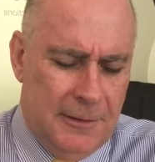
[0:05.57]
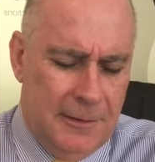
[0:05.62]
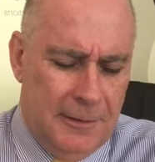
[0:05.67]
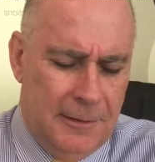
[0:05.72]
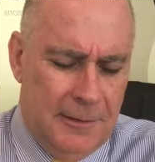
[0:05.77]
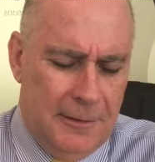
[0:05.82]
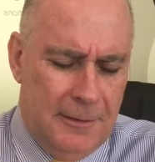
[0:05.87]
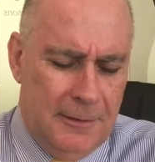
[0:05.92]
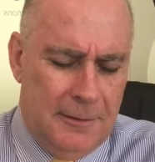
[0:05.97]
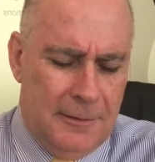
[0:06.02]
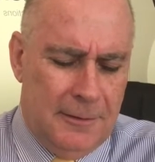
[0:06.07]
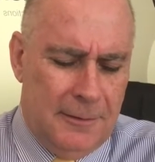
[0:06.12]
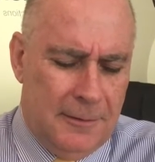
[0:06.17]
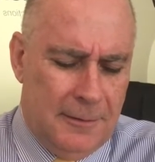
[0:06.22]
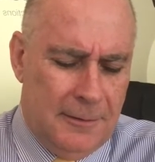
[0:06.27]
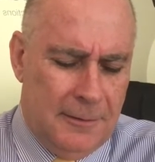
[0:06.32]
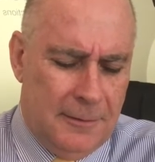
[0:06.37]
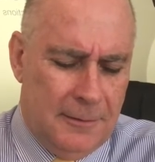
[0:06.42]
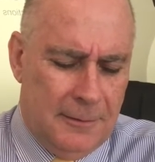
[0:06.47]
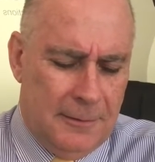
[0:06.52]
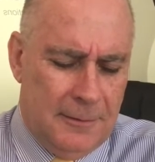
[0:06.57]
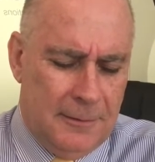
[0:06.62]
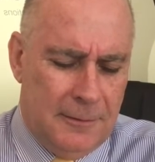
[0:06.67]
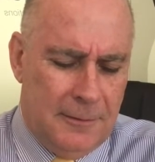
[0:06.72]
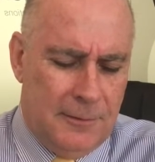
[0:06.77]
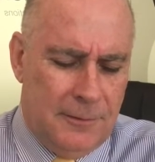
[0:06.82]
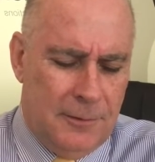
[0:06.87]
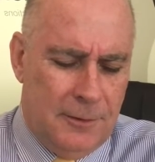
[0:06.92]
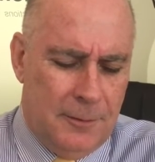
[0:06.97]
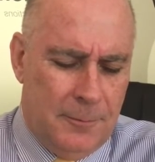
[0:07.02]

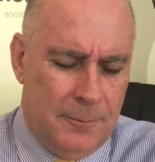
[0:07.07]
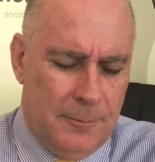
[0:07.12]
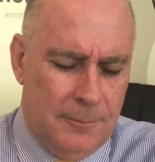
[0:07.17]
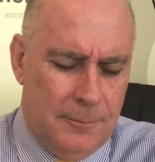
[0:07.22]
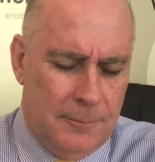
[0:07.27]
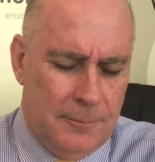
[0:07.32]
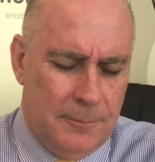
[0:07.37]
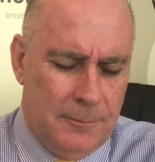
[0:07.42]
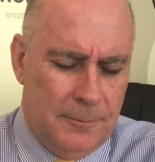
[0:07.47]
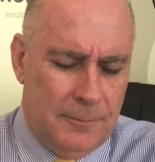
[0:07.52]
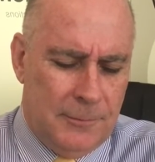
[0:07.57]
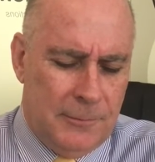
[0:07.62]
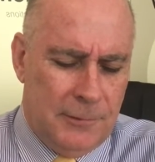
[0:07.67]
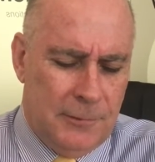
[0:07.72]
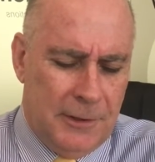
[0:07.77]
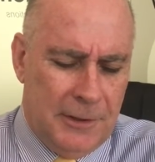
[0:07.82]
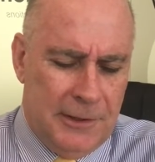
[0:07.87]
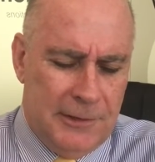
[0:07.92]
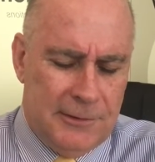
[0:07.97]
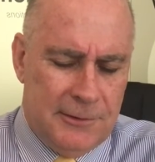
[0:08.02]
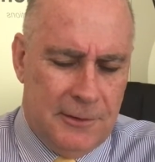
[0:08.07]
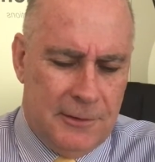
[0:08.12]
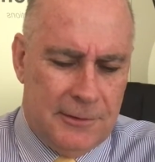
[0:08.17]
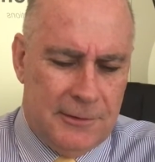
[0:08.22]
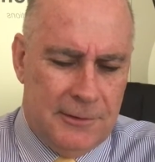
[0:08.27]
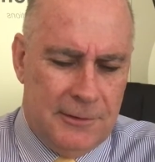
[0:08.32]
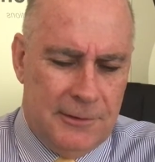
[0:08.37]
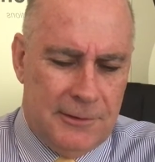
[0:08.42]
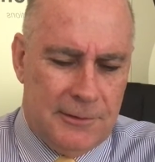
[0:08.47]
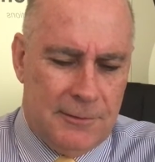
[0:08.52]
the top 20
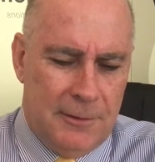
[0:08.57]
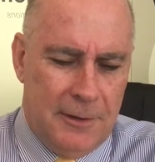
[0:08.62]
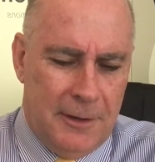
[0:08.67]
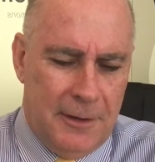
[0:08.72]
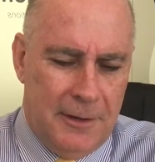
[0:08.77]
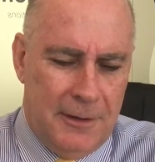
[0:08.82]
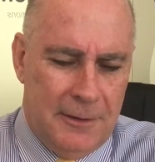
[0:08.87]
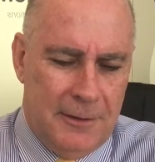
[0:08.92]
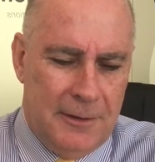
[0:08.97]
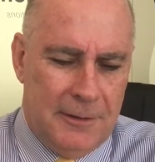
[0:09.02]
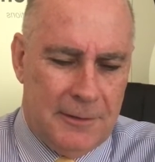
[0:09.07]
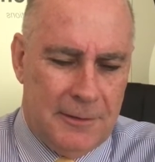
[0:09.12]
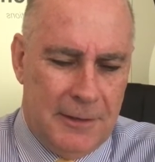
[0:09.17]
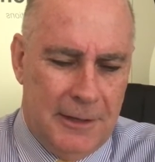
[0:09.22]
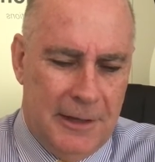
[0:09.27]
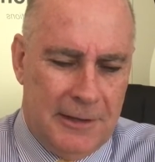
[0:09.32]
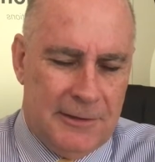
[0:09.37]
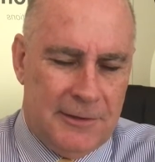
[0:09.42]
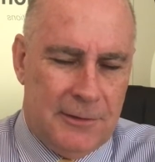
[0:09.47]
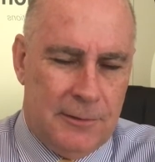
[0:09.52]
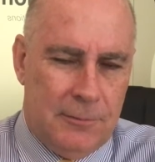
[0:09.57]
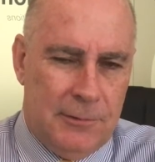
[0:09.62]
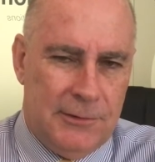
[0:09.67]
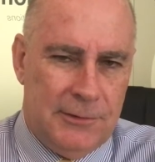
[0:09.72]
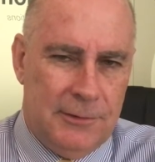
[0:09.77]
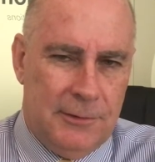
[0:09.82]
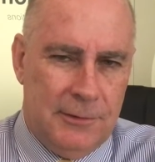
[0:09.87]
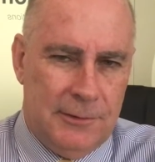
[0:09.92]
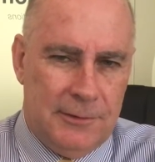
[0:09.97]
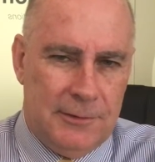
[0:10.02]
stocks in Australia, yes, ex the
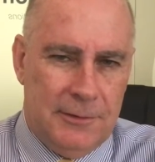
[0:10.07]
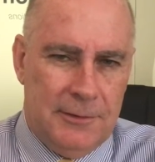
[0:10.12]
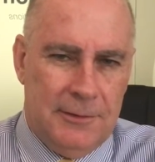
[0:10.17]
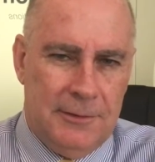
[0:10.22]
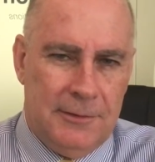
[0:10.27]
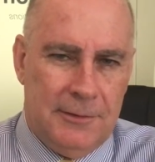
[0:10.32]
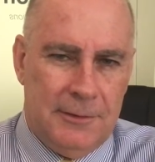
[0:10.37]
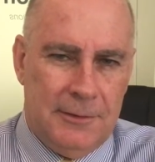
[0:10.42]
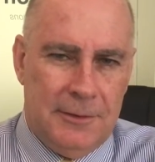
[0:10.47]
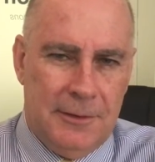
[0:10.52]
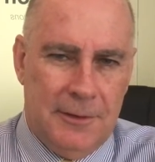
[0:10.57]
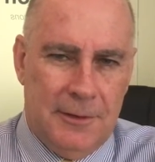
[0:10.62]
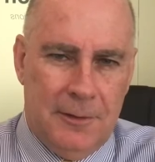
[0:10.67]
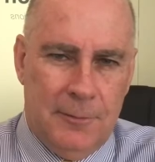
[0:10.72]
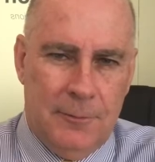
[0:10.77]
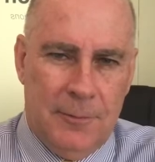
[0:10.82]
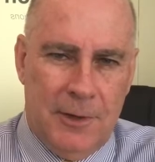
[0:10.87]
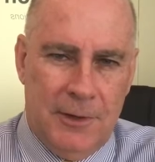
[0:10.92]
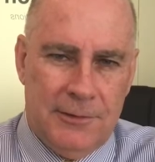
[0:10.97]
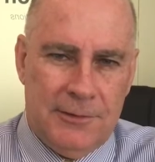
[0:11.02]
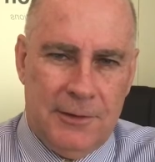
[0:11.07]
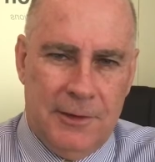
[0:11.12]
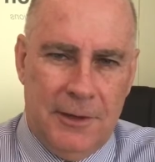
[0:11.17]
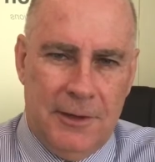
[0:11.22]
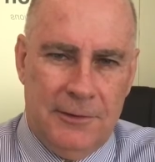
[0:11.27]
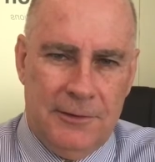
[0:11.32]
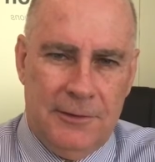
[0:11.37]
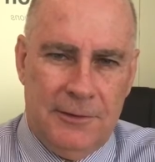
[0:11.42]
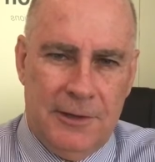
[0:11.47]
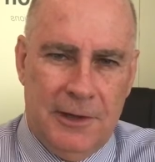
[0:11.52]
resources. Most of
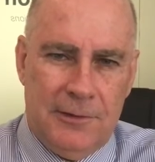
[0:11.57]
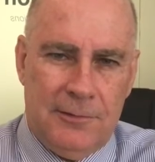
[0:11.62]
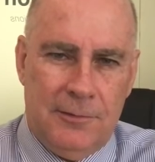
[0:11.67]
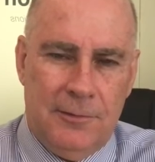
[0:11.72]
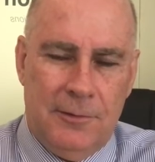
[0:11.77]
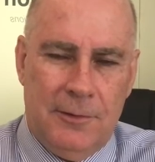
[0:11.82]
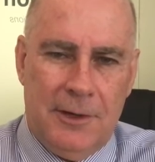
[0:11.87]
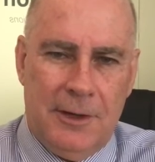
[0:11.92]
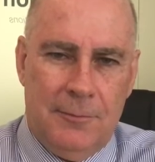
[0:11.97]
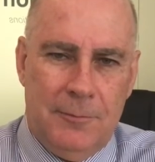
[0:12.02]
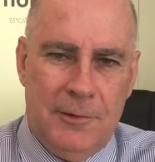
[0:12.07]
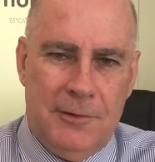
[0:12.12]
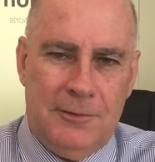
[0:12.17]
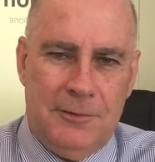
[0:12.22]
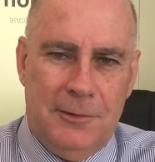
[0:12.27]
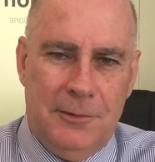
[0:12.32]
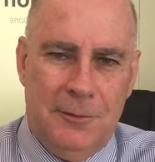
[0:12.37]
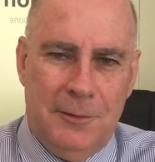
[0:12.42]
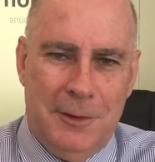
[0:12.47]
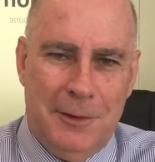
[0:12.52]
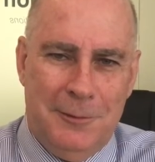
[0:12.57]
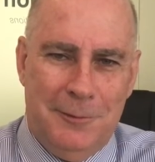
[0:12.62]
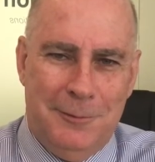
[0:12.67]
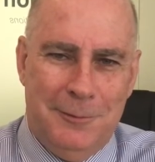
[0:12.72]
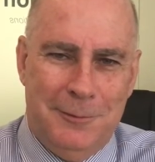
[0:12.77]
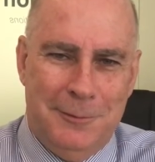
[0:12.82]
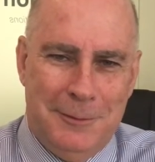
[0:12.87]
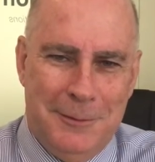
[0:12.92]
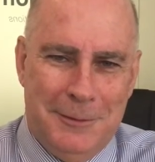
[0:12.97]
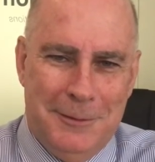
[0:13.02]
those industrial companies do have,
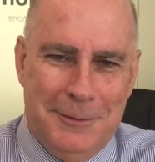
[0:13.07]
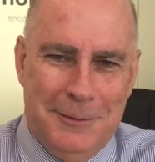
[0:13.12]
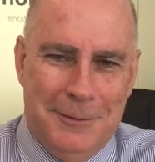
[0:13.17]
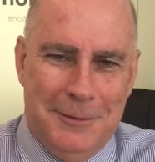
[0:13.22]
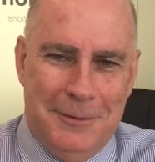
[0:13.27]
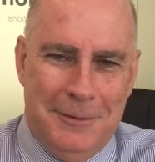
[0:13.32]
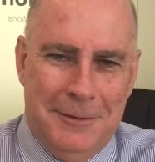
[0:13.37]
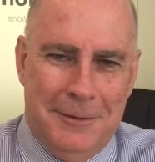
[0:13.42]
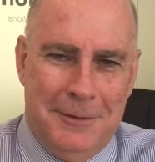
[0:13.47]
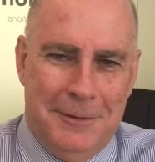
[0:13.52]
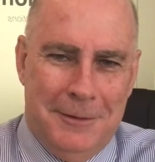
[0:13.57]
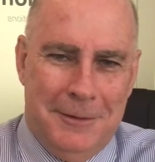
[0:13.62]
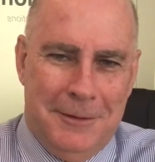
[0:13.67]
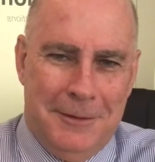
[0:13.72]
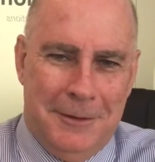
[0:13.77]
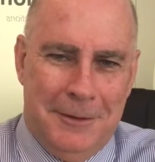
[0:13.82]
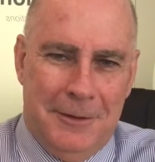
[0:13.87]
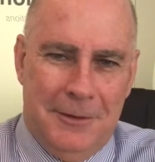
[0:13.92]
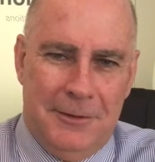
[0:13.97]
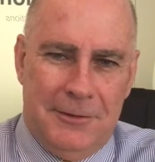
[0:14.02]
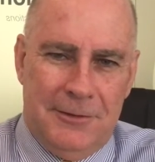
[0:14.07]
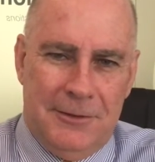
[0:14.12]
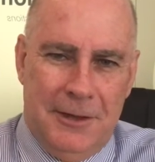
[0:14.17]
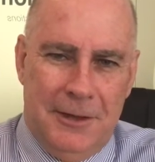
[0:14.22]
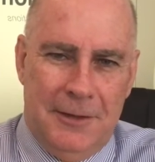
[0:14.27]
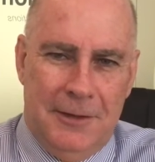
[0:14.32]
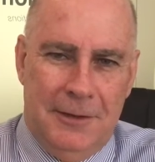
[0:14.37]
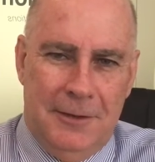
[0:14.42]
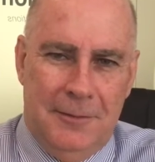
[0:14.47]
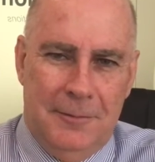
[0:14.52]

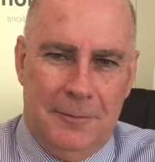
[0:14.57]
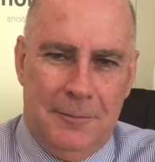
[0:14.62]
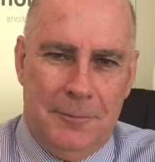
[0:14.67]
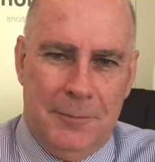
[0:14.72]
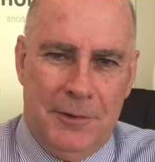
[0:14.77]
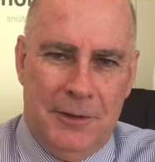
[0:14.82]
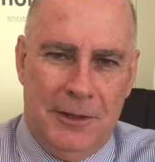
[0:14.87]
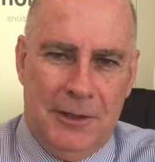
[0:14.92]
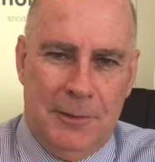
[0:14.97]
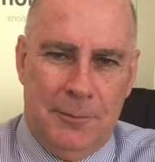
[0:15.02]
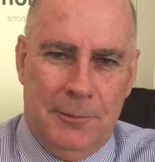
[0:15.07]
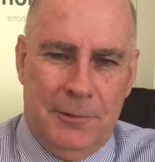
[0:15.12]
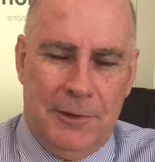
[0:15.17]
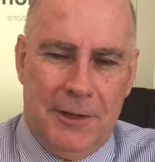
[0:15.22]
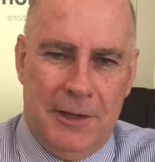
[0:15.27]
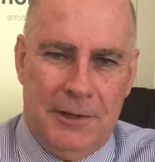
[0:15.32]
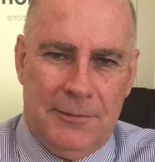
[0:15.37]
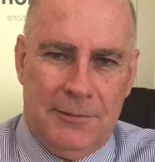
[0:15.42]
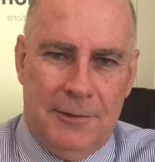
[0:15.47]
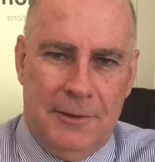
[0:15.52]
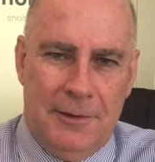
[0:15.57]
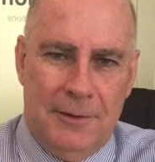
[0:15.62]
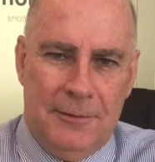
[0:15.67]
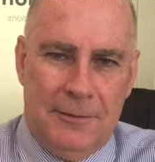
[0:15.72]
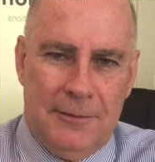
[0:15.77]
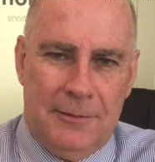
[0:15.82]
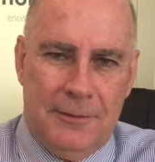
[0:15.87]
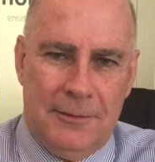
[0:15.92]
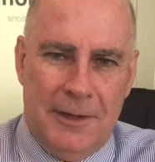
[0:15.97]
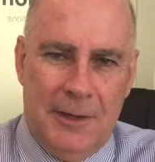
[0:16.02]
steady, predictable cash
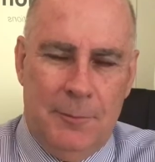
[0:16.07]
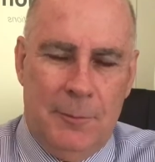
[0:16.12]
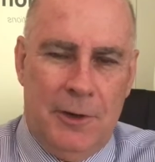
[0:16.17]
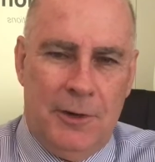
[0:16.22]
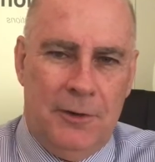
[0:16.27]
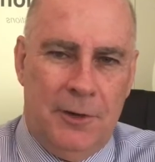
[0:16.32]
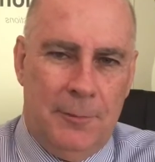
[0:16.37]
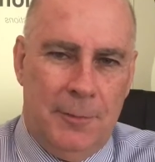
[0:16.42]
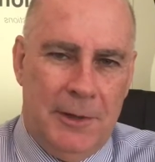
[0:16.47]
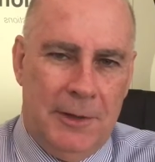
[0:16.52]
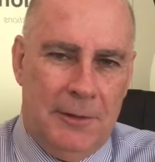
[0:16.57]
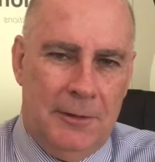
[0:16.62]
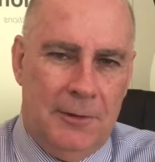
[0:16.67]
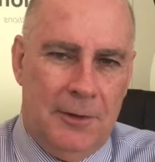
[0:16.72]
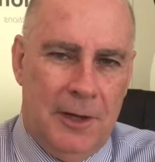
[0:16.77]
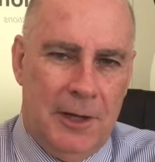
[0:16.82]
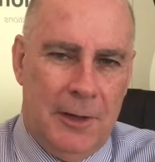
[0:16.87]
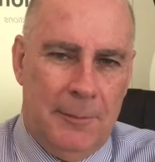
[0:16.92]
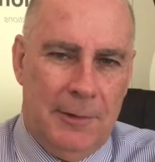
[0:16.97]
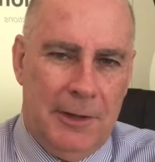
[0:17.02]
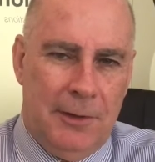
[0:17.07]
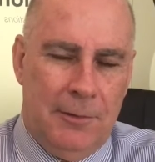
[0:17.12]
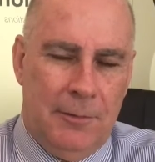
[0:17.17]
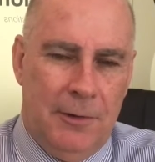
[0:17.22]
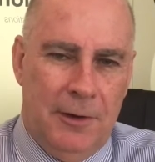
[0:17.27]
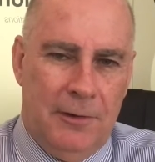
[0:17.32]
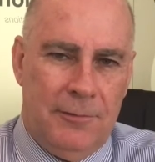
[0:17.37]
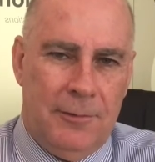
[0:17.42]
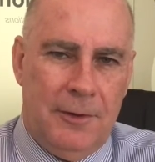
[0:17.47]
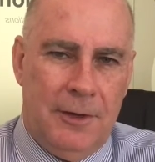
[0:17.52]
flows. They might not be dynamic
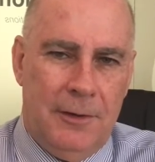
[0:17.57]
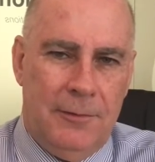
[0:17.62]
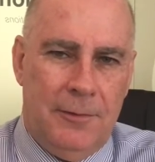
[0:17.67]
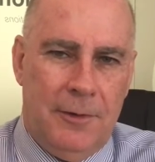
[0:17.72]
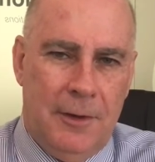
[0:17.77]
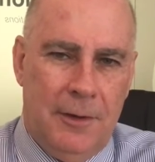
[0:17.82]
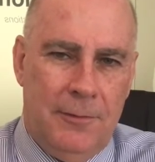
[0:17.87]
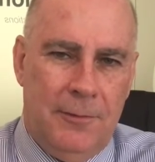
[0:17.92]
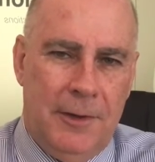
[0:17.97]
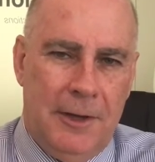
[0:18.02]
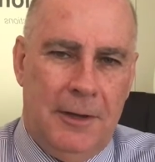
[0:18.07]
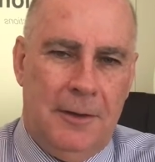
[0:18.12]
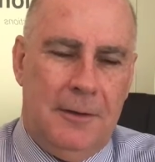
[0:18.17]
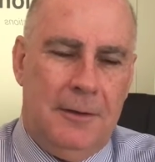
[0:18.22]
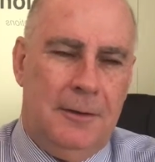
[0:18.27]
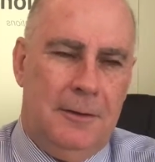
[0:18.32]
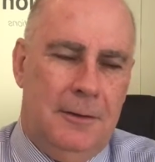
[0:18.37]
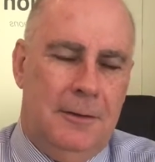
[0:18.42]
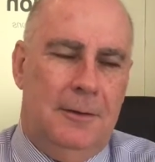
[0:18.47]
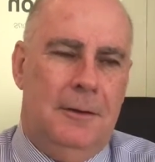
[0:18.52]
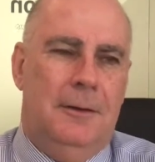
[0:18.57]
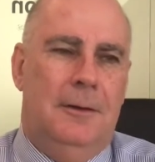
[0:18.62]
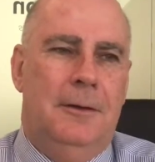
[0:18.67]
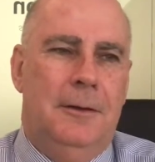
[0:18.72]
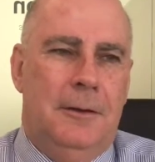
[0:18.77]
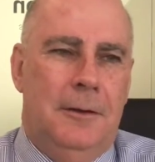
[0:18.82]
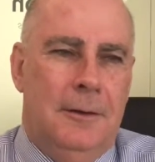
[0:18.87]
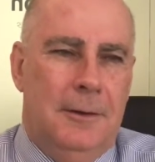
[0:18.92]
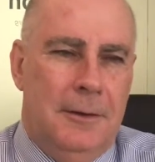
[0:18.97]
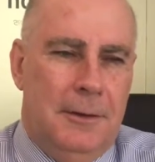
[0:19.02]
growth, and I think
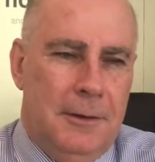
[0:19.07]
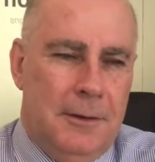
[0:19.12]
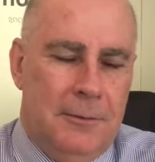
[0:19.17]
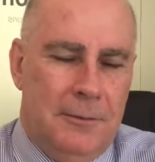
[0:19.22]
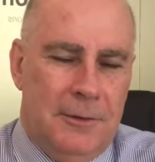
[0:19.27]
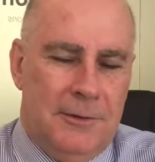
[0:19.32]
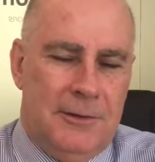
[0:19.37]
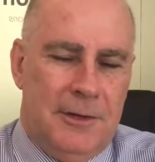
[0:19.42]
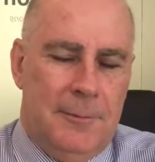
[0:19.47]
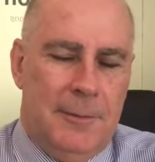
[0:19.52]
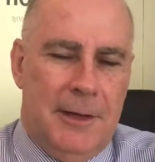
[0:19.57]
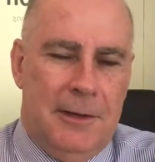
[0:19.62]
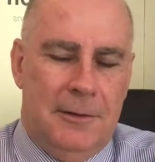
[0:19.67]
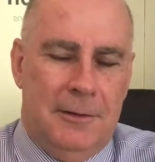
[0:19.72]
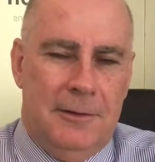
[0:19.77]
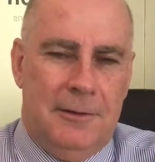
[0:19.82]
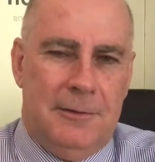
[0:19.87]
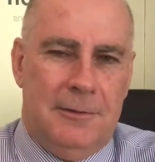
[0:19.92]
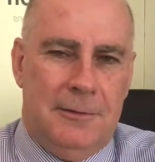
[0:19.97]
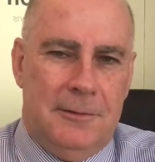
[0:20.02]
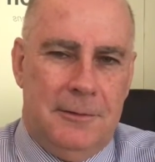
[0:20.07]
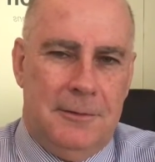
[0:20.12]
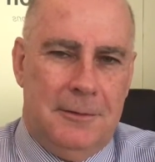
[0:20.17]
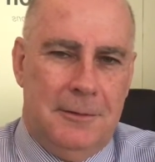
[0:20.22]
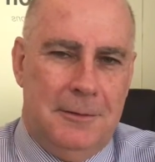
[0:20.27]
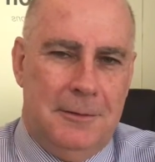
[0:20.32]
what some analysts